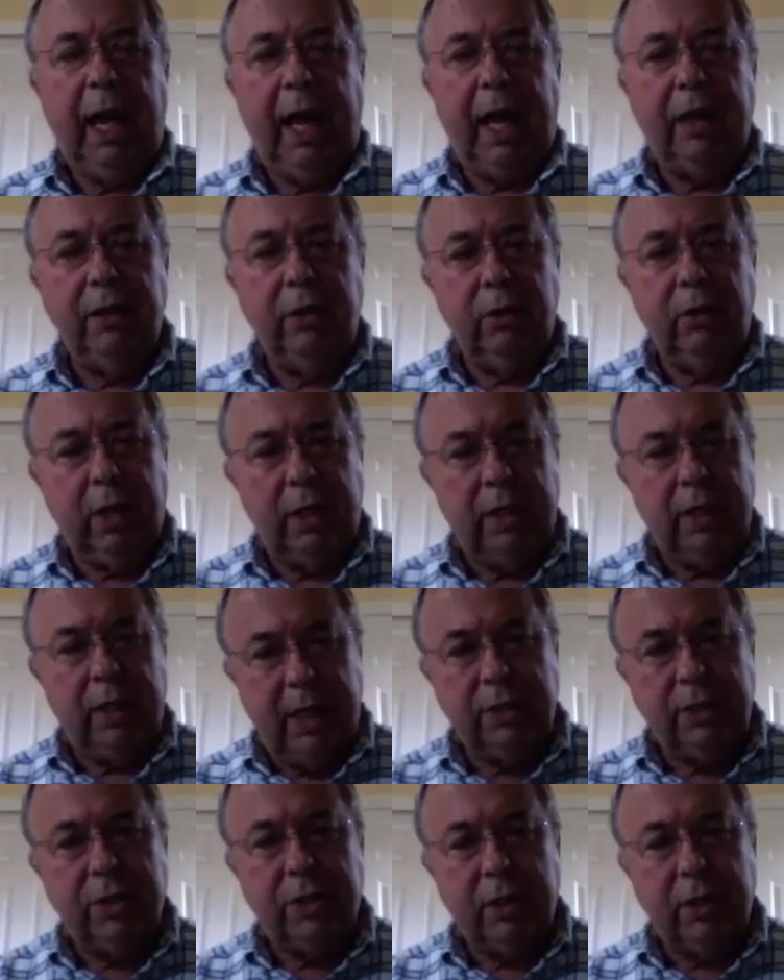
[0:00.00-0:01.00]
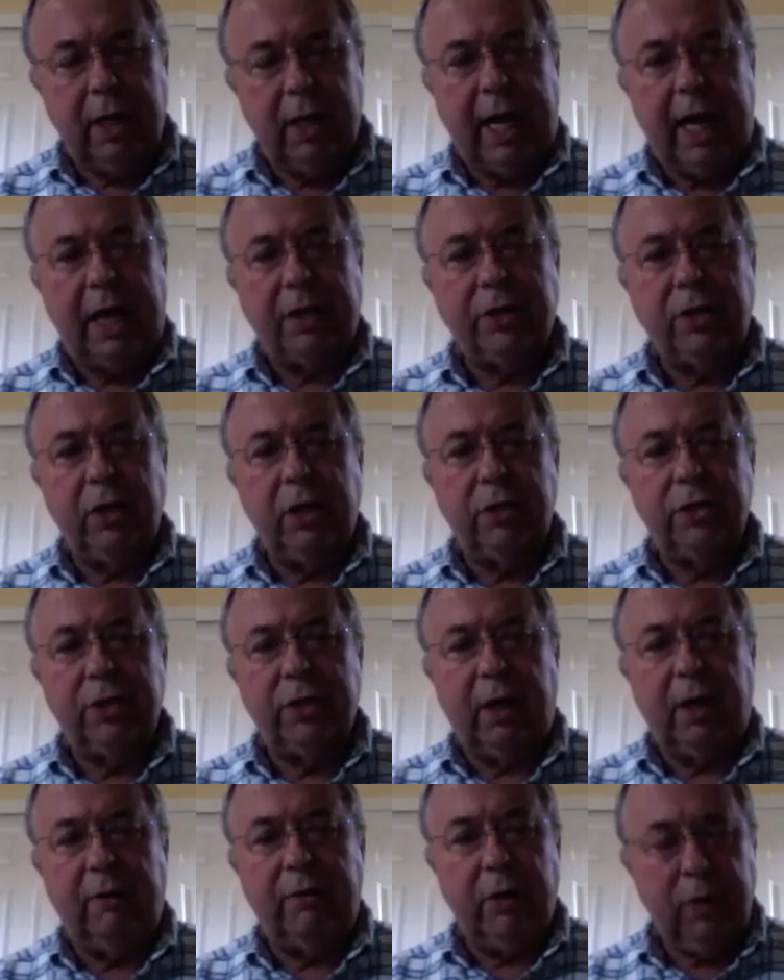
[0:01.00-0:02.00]
And you can then start asking
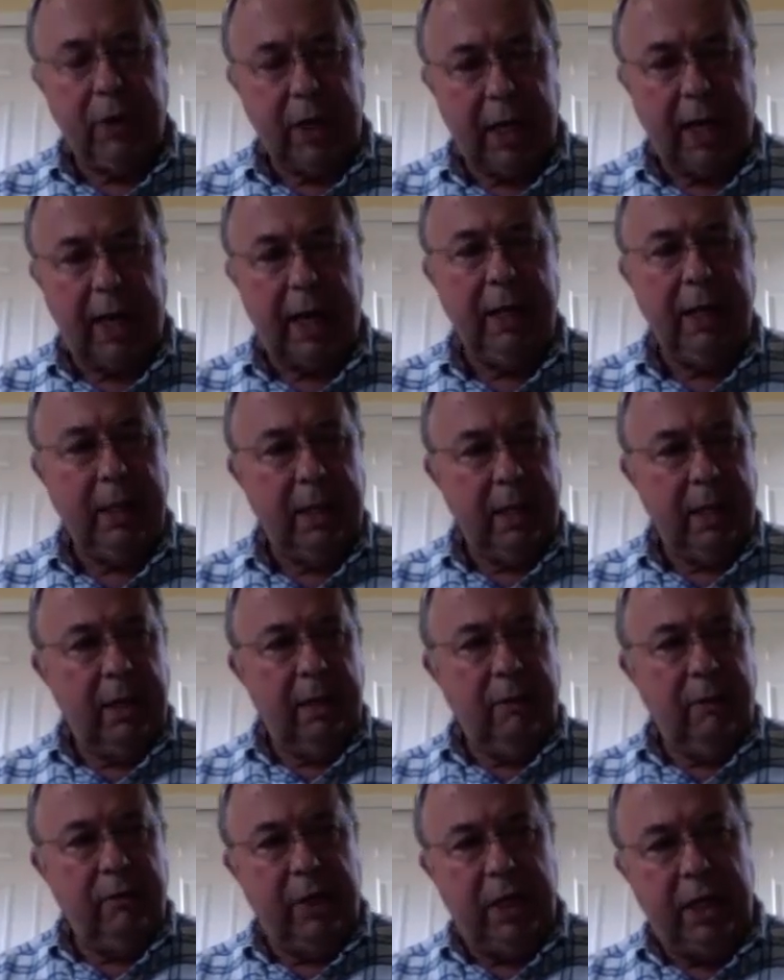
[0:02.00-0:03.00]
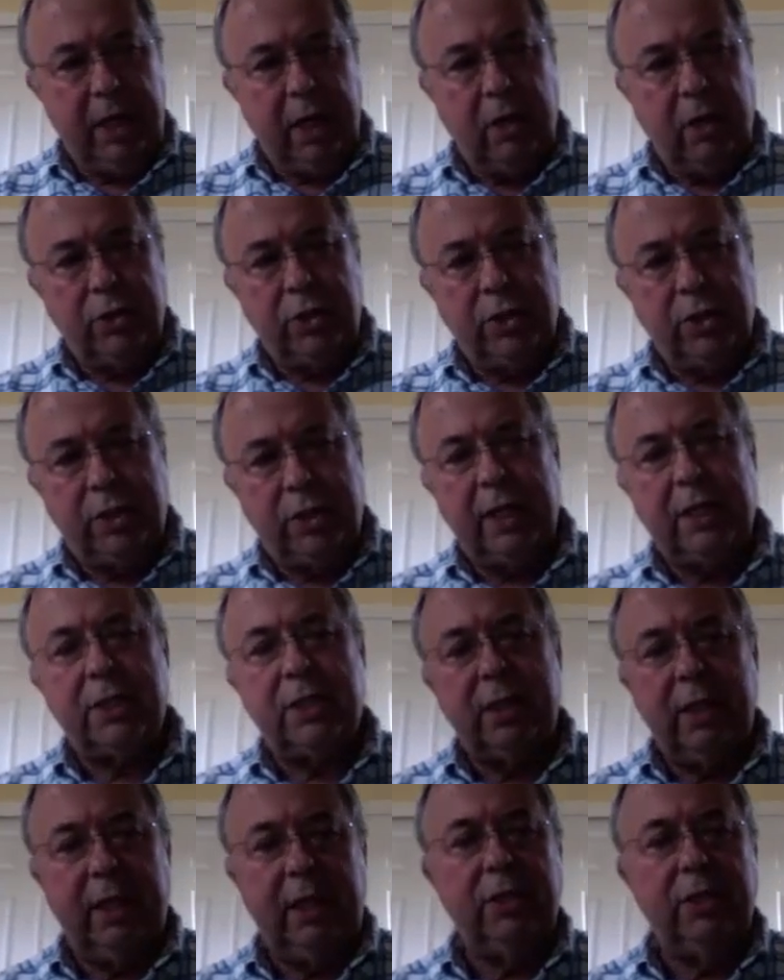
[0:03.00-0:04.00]
yourself, okay, video
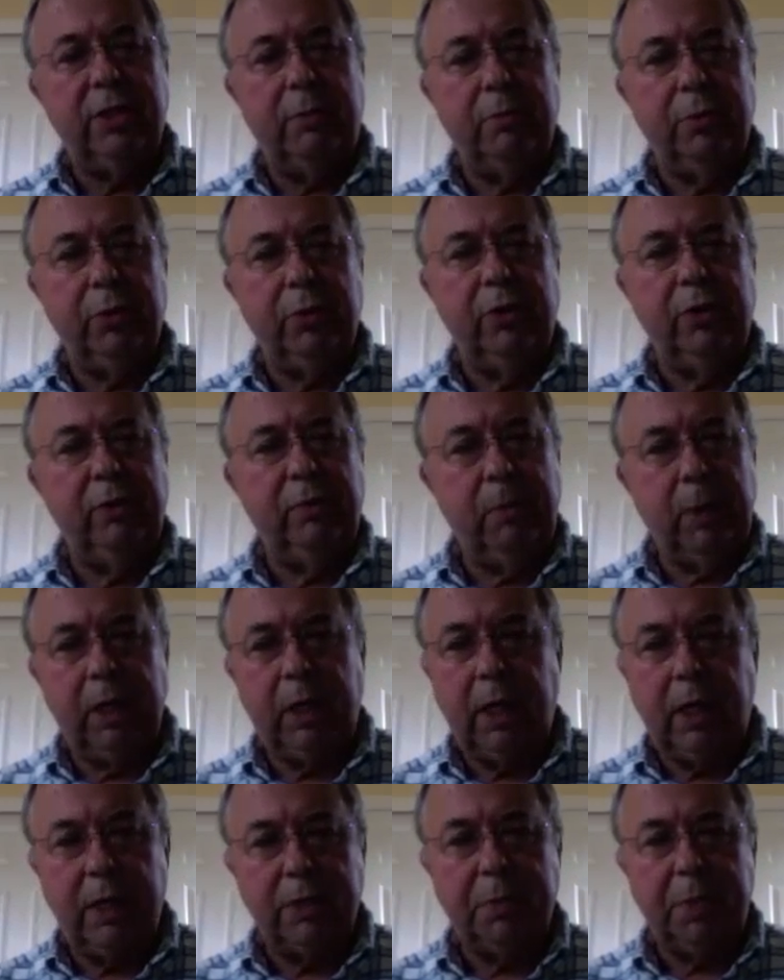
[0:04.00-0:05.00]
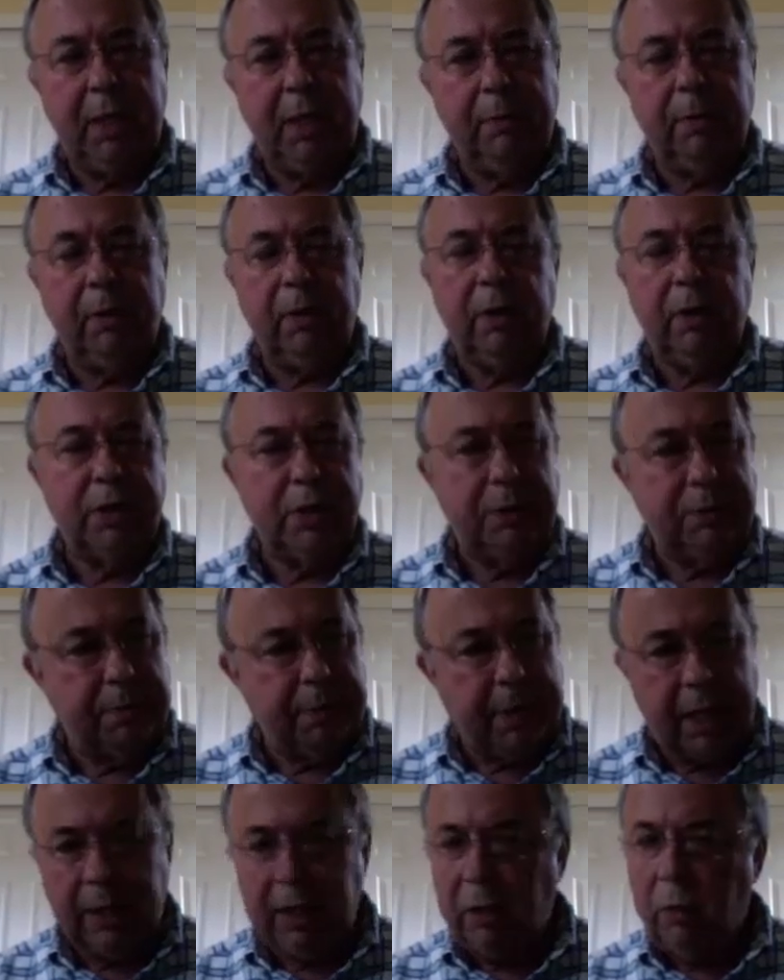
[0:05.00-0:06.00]
6 needs improved because people are
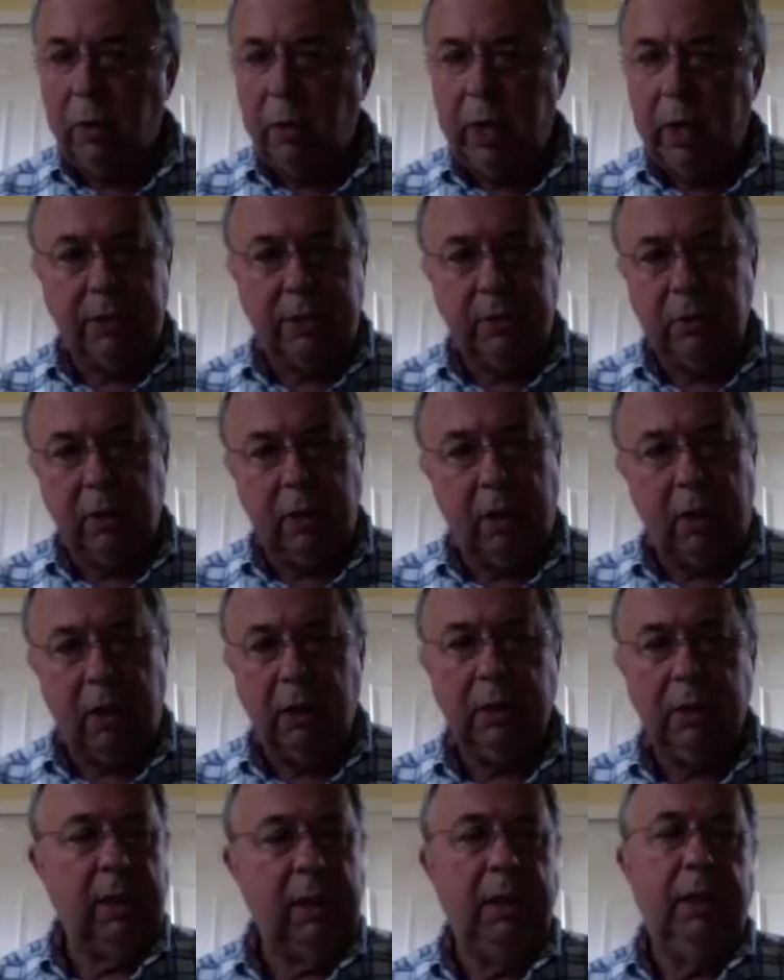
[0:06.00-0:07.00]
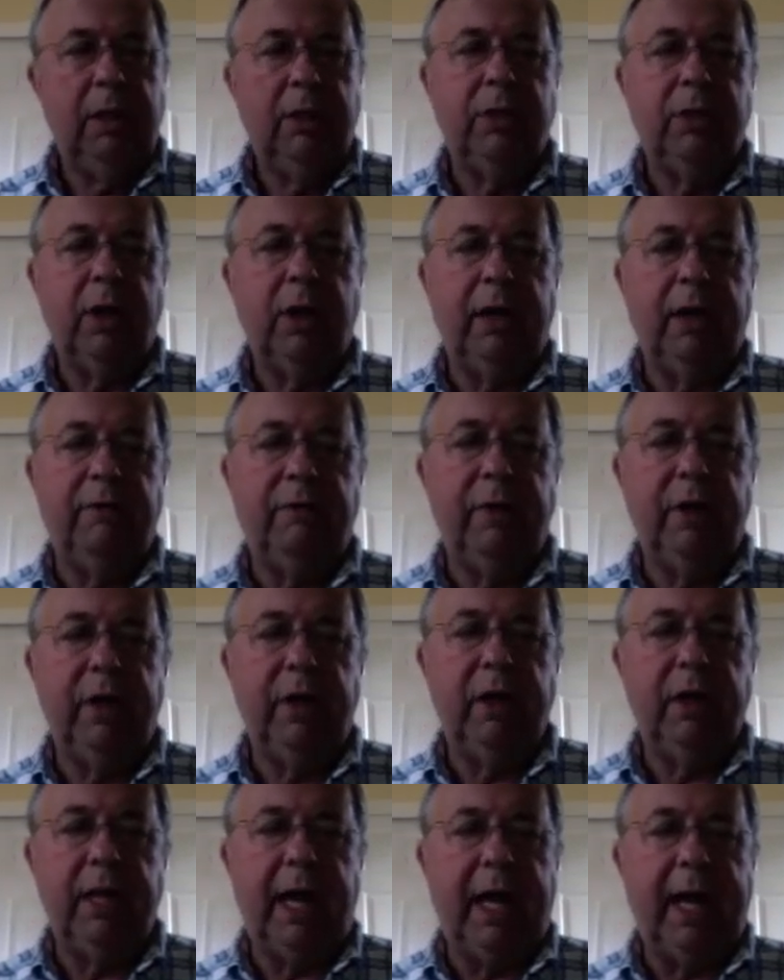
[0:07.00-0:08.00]
spending way too long trying to
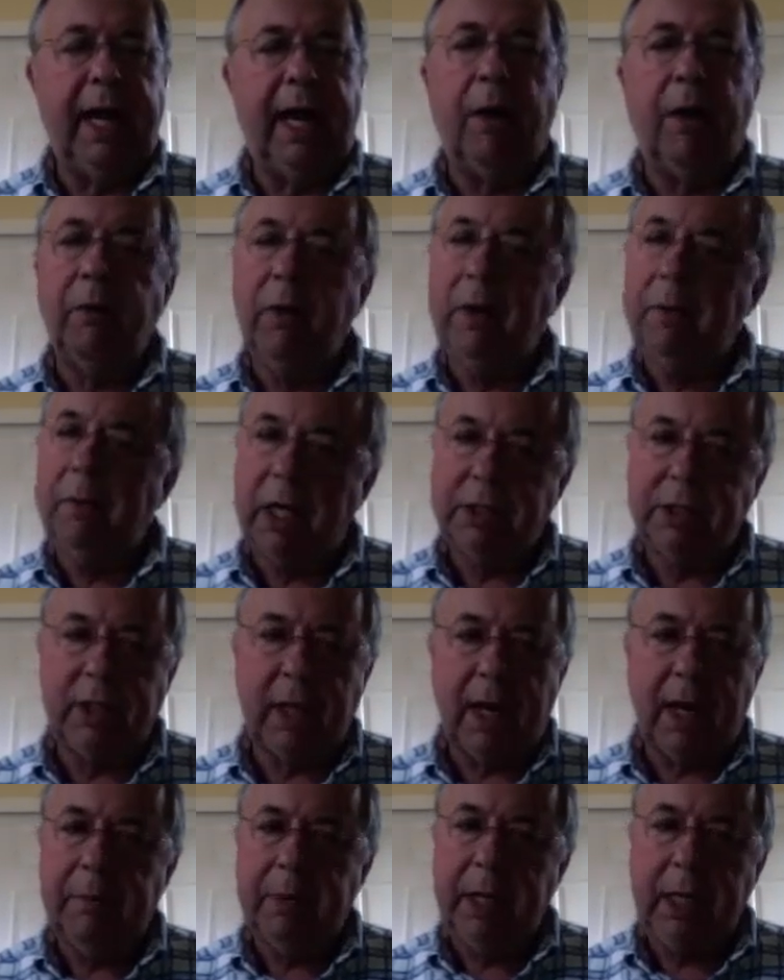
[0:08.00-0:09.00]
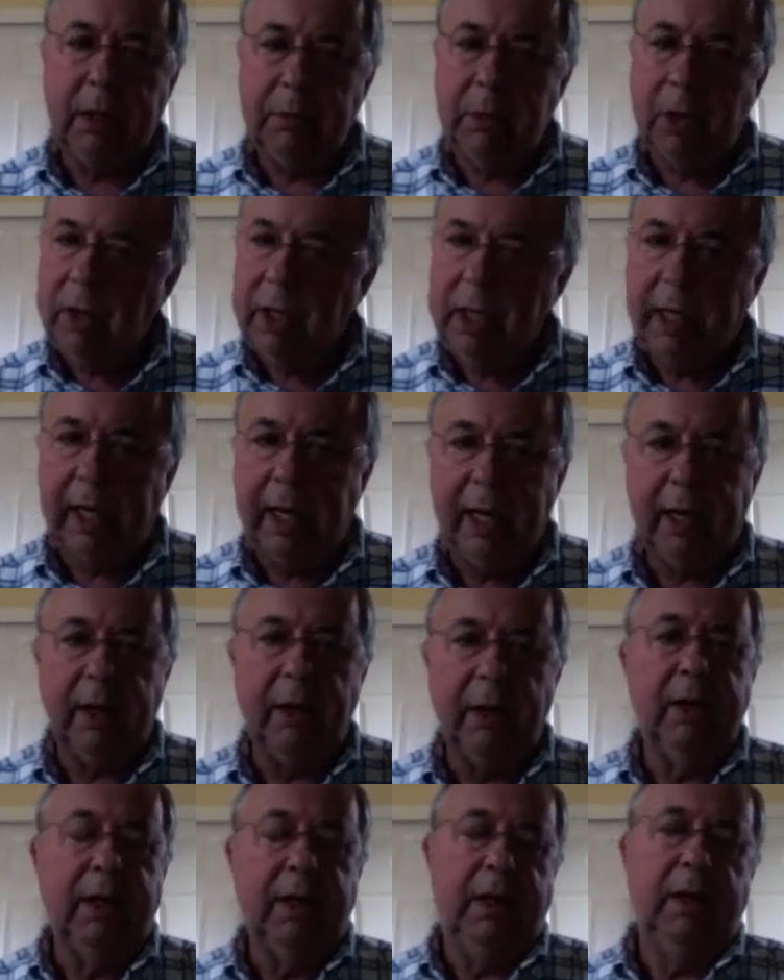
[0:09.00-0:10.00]
figure that out. We must not be
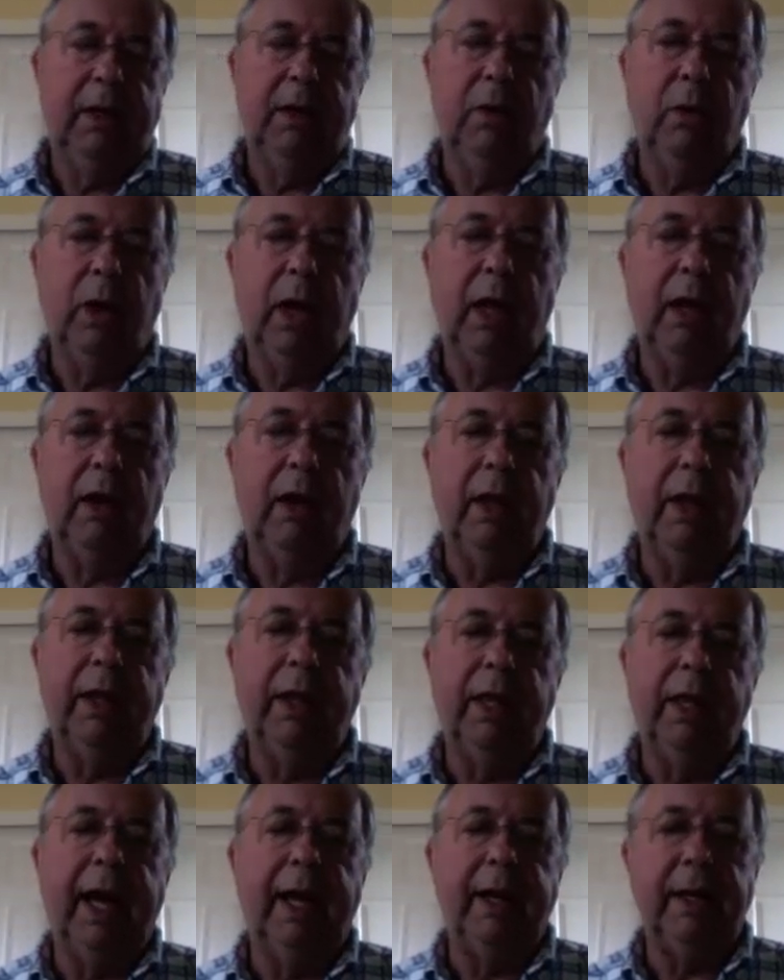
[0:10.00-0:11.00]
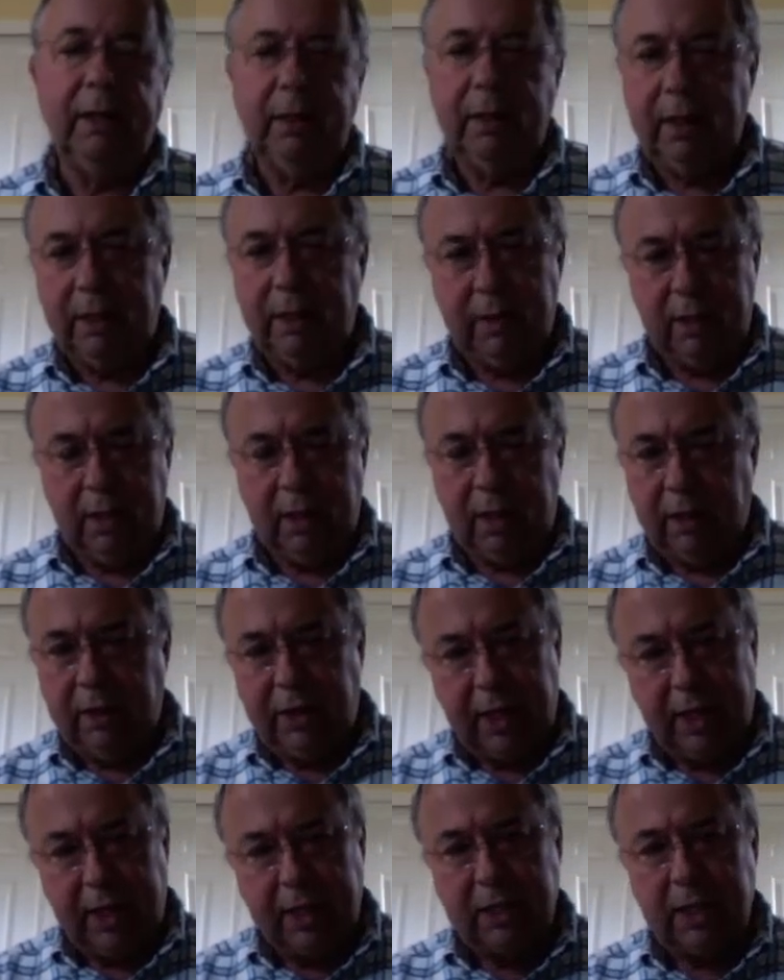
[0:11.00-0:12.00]
communicating well on that and,
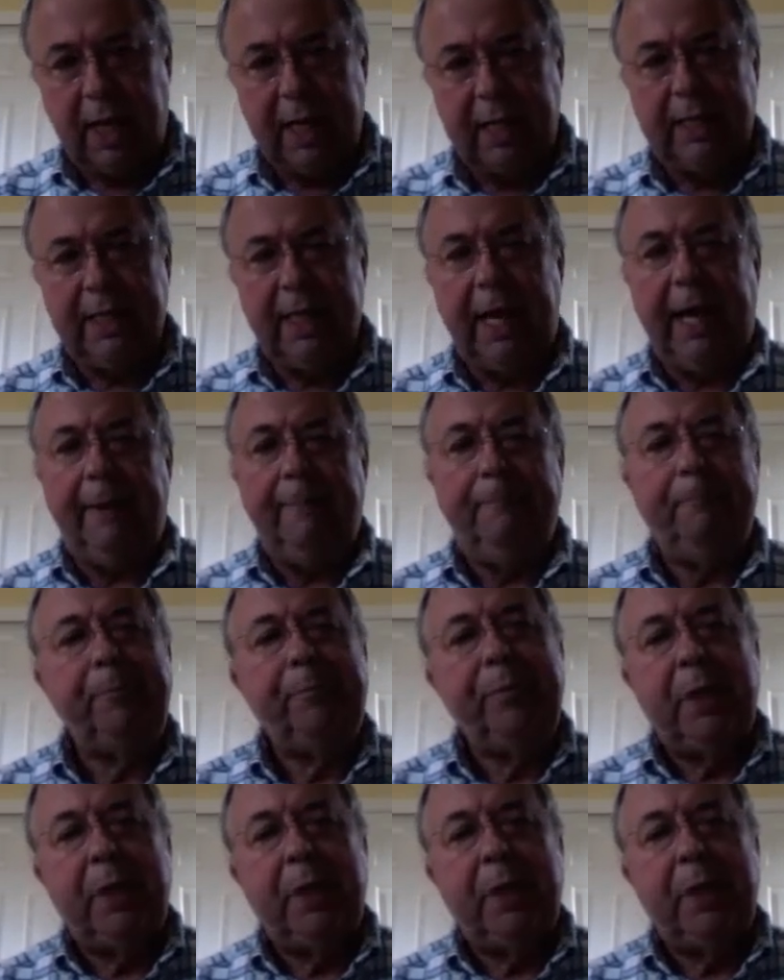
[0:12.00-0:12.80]
and things like that.